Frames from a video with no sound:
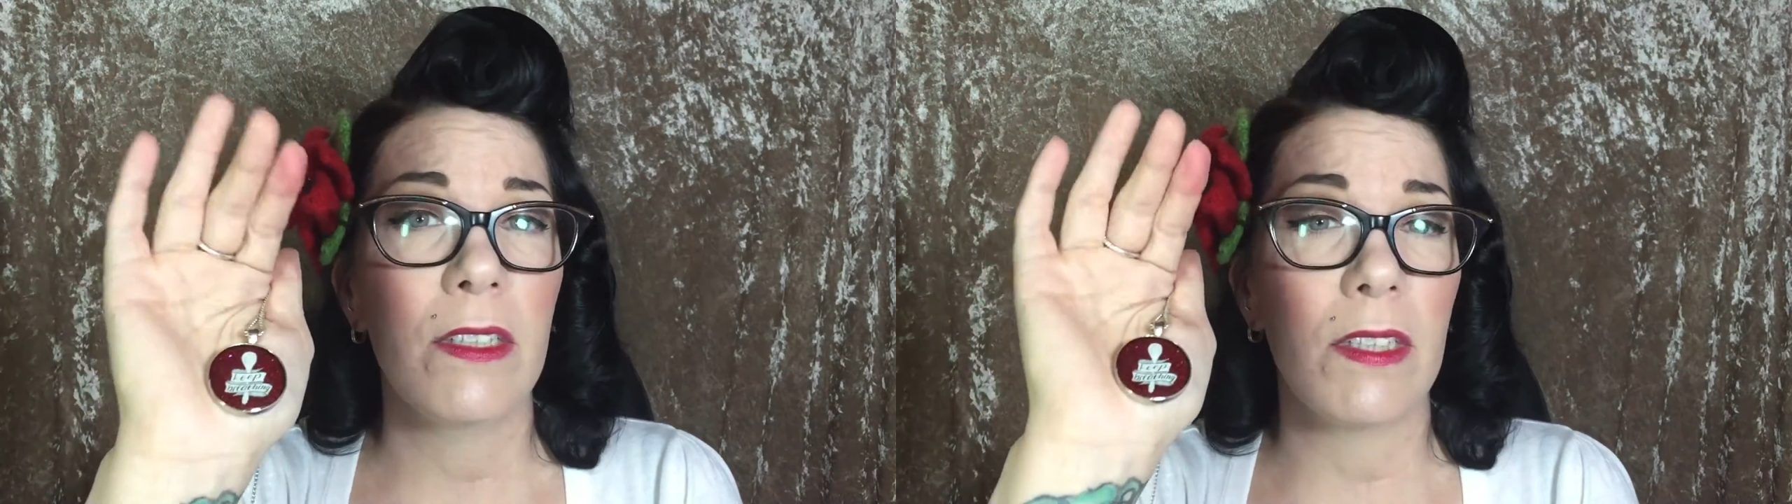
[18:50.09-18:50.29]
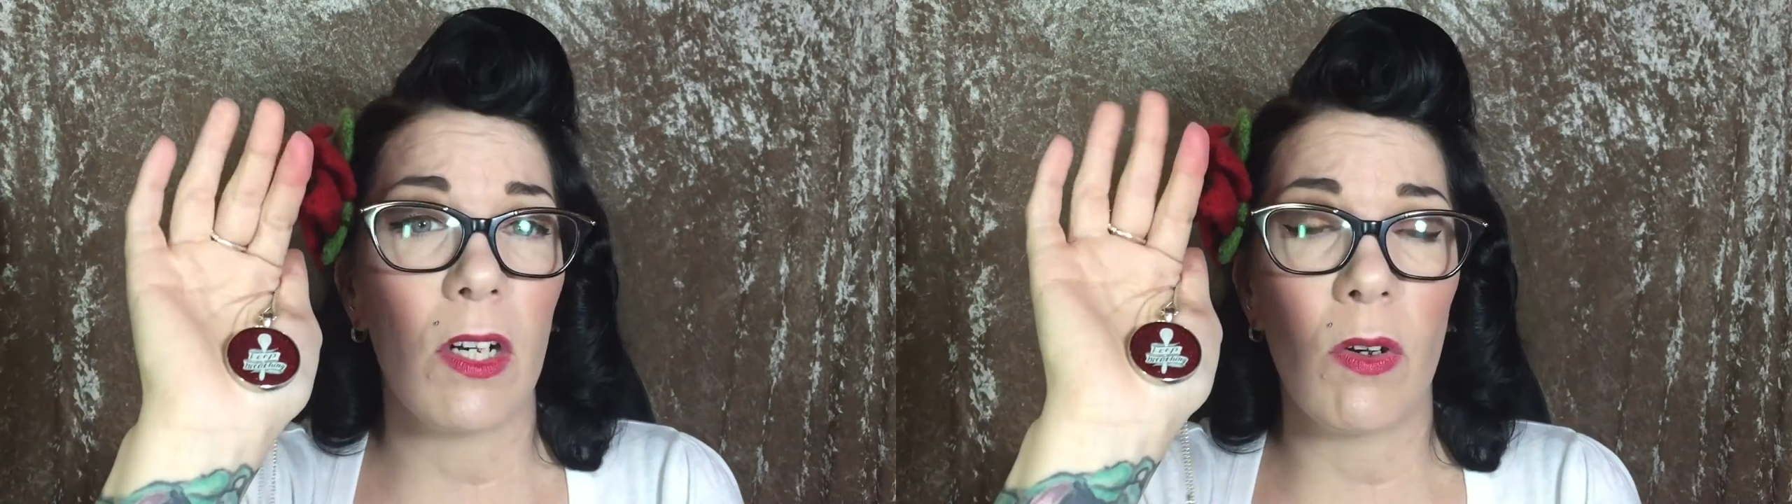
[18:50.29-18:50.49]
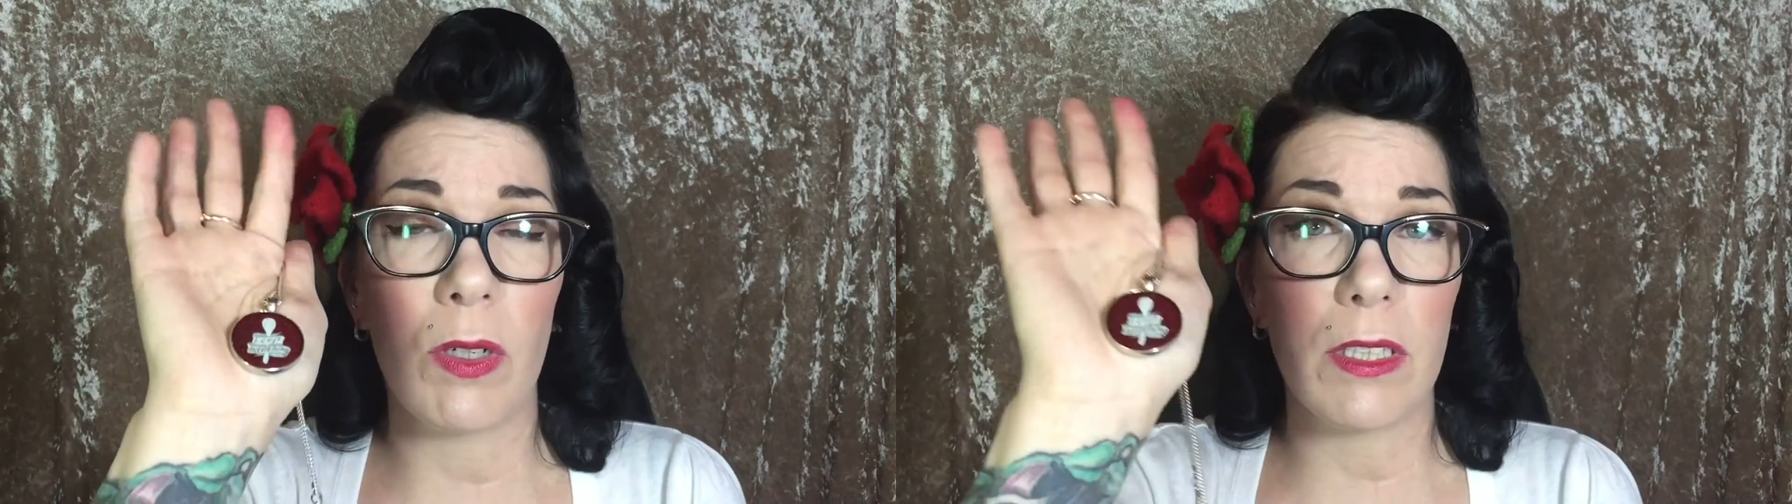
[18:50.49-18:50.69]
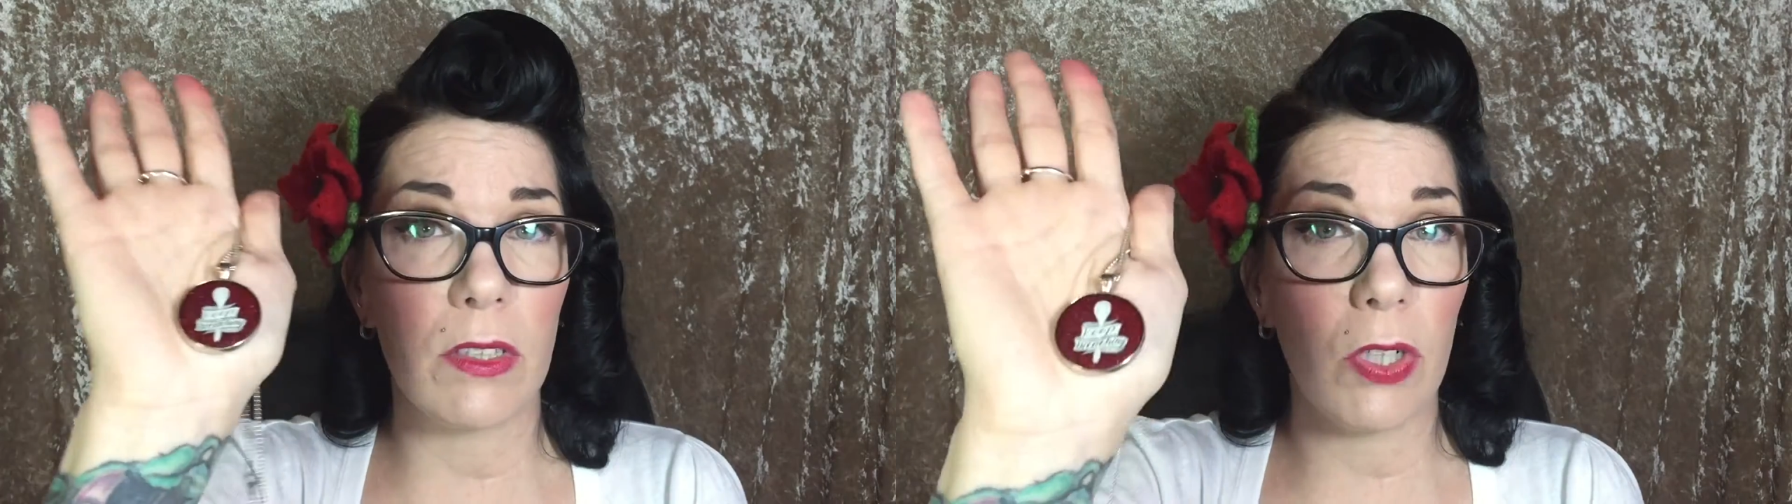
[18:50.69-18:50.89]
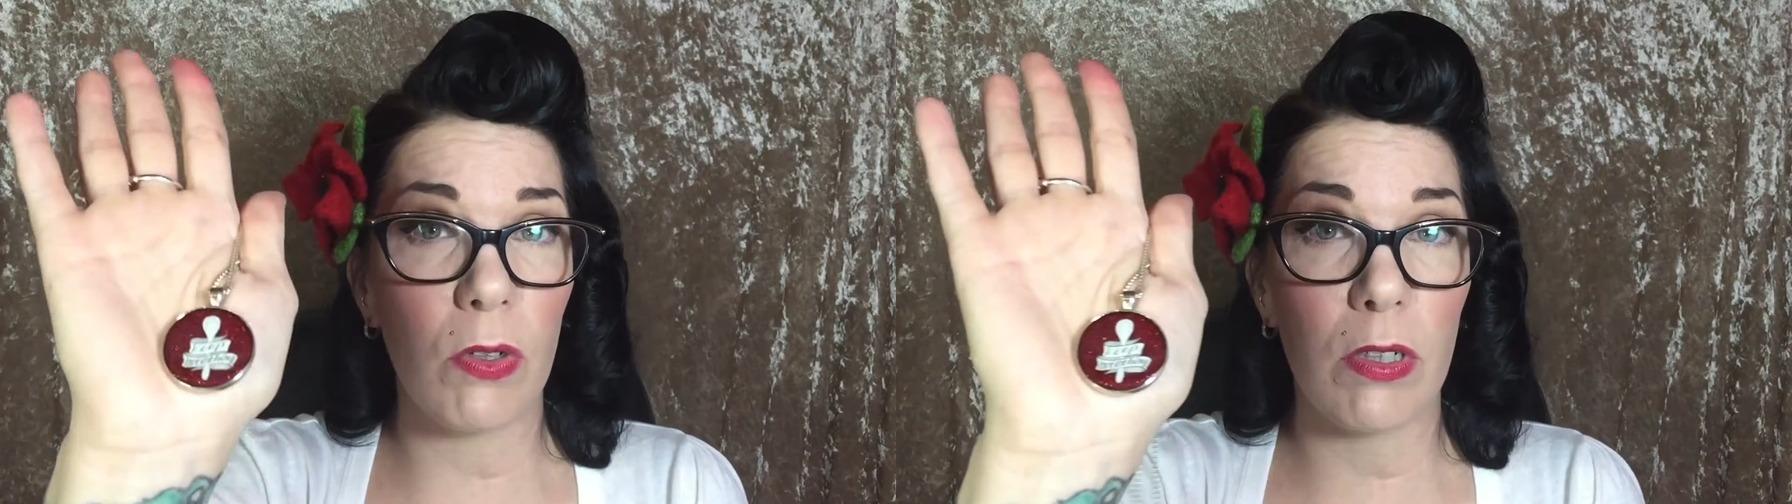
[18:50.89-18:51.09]
So
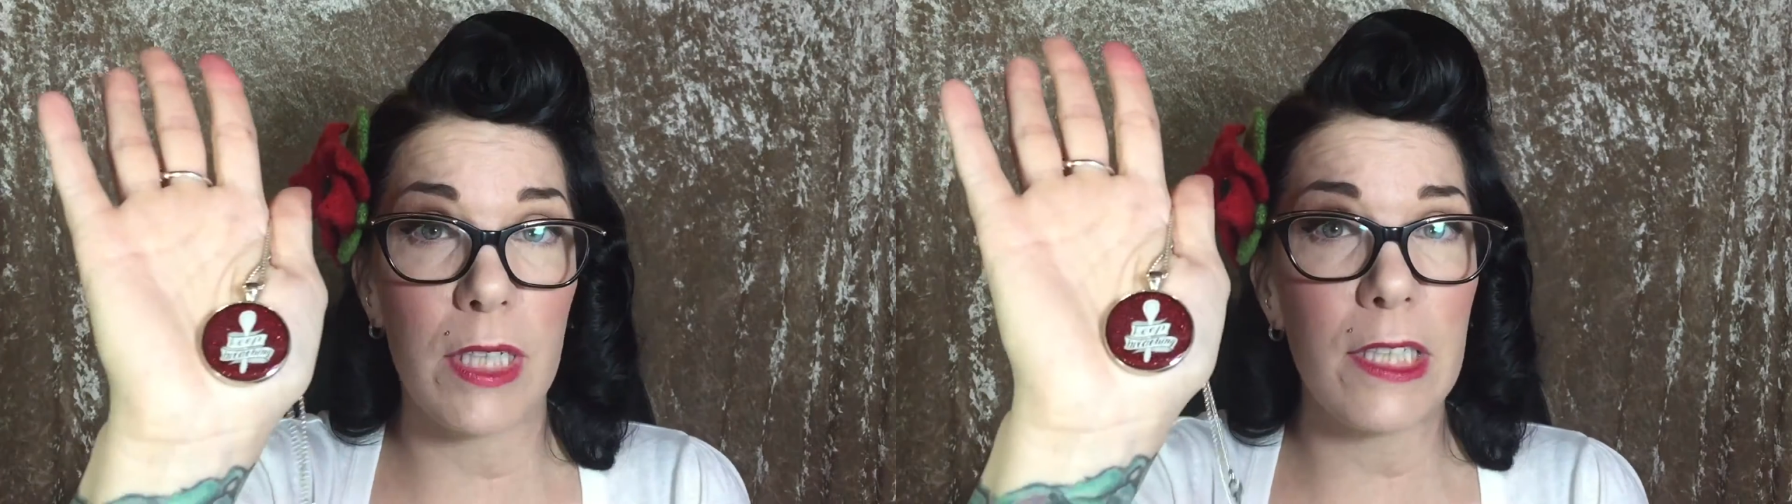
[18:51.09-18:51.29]
total